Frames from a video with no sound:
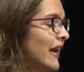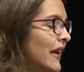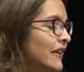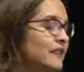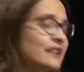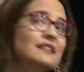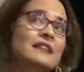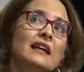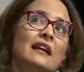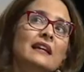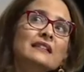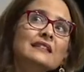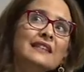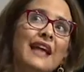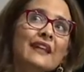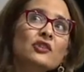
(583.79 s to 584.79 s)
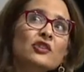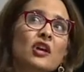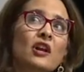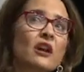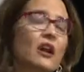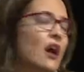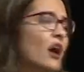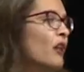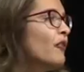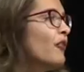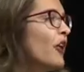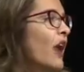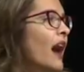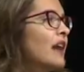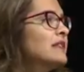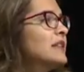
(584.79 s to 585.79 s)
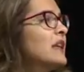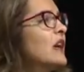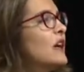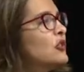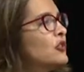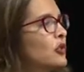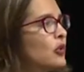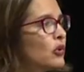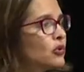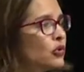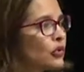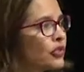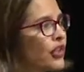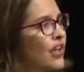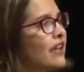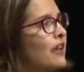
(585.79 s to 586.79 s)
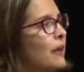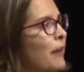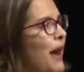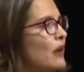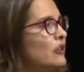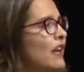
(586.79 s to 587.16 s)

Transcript: it is essential for us to think about